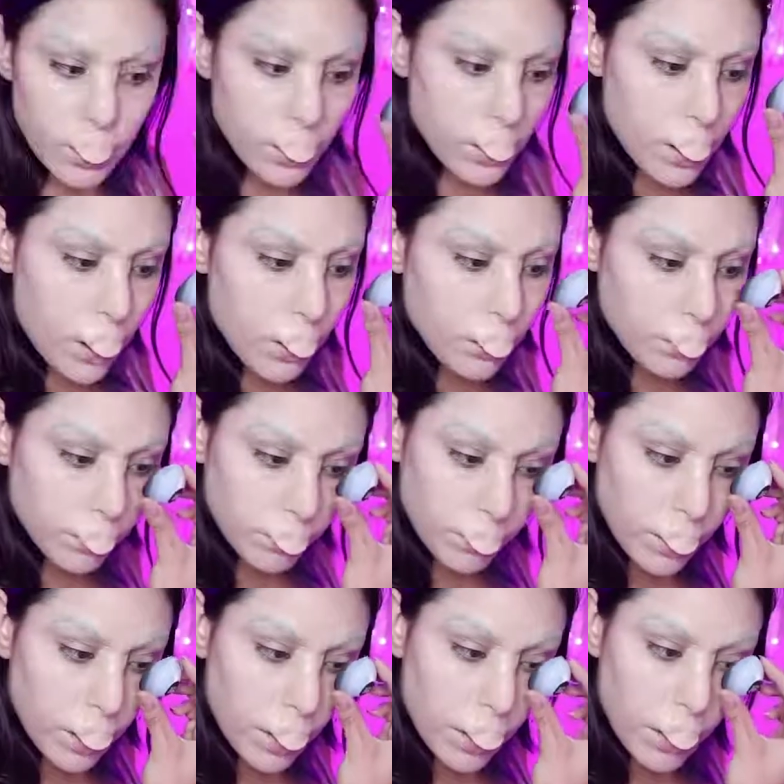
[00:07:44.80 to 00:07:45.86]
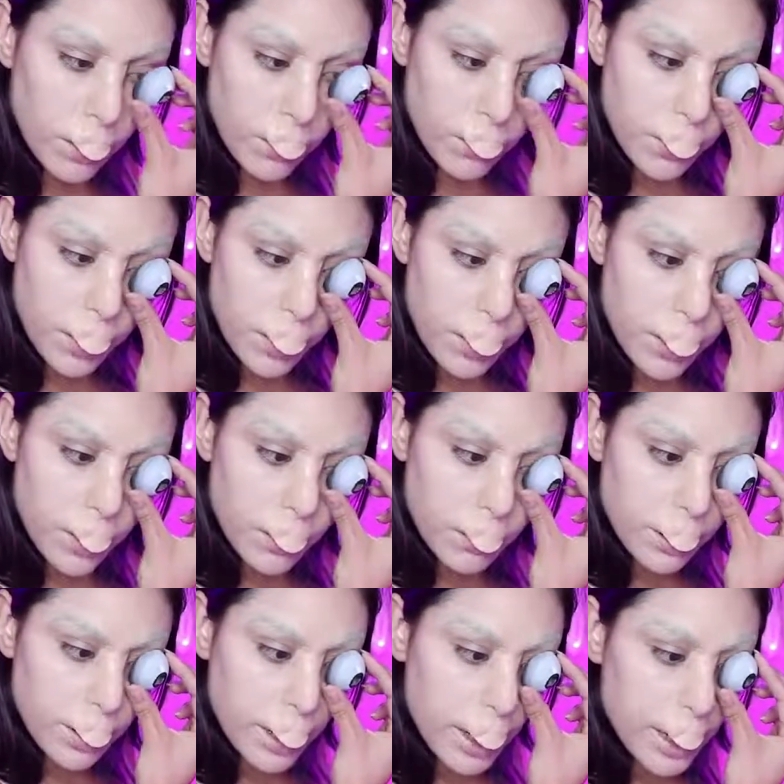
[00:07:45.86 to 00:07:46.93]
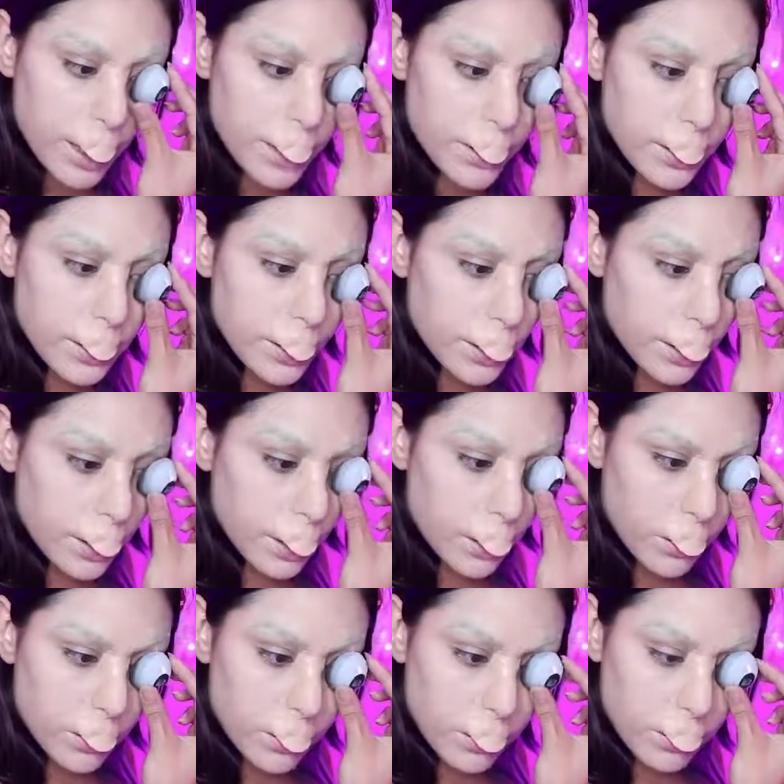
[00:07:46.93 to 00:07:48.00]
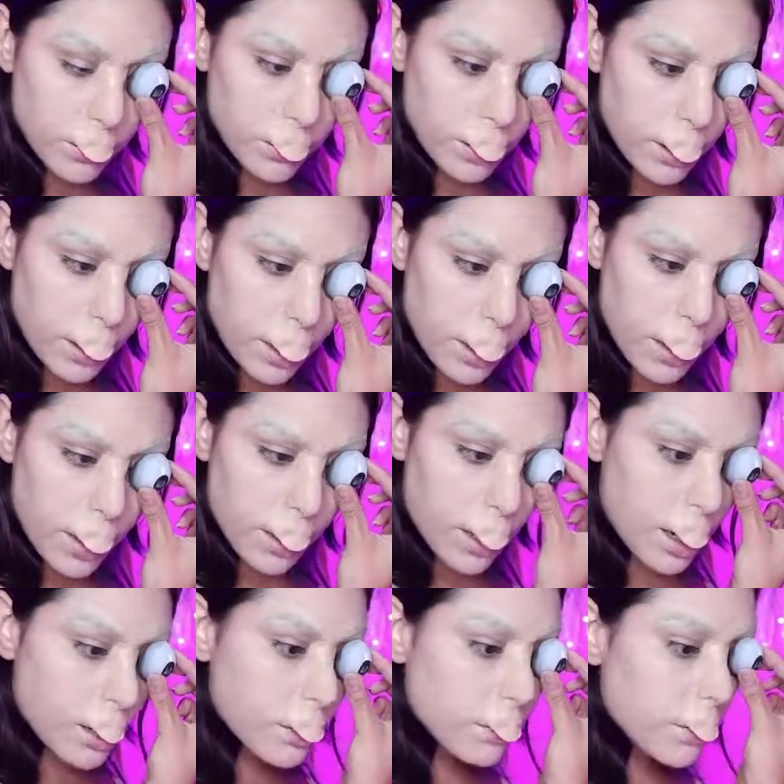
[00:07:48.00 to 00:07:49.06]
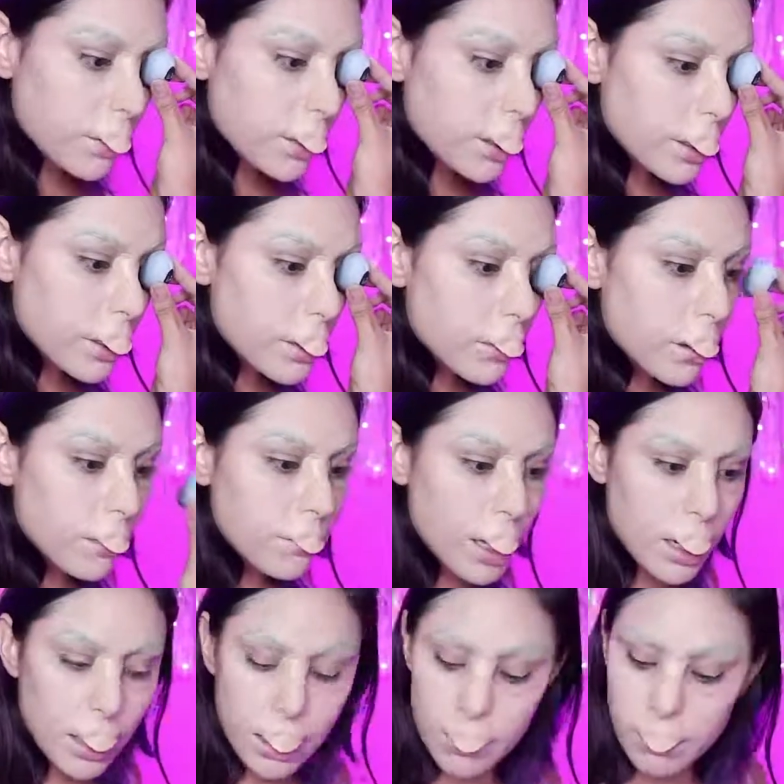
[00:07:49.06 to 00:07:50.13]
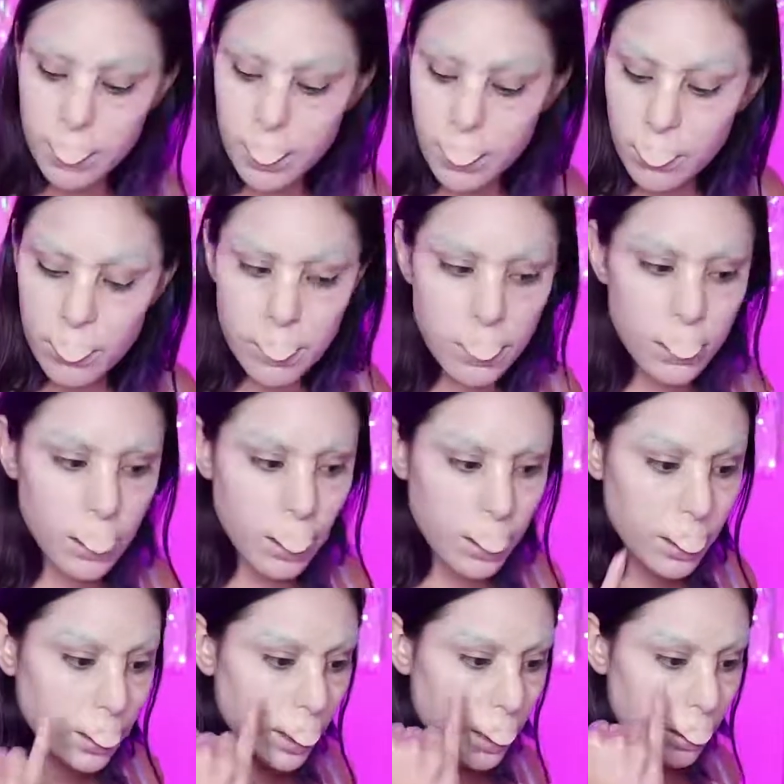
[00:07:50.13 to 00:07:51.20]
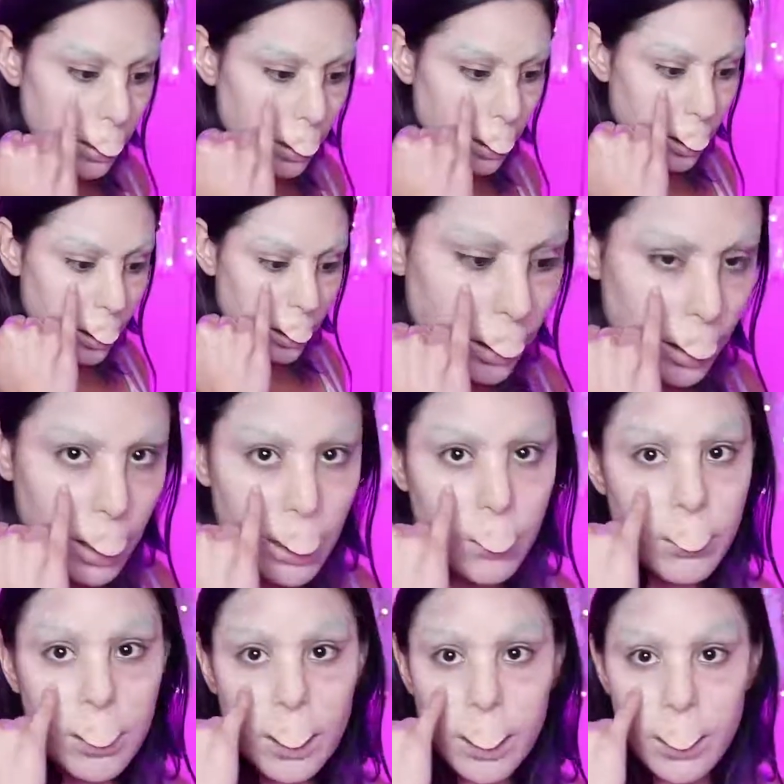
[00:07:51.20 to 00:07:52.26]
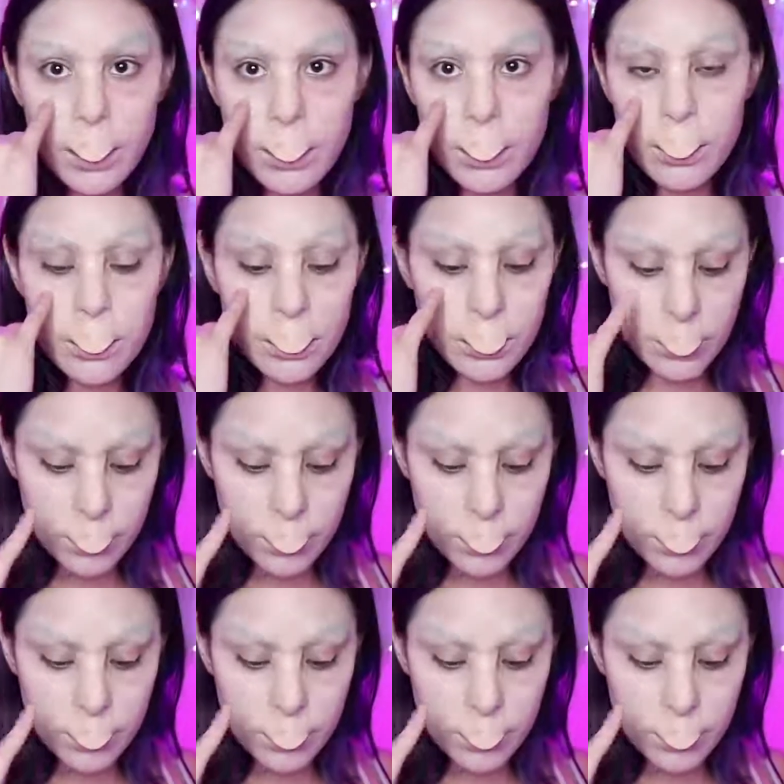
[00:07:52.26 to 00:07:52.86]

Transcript: So figure out where the eyes are gonna go and that's where we're gonna do our makeup. So it's starting like down here.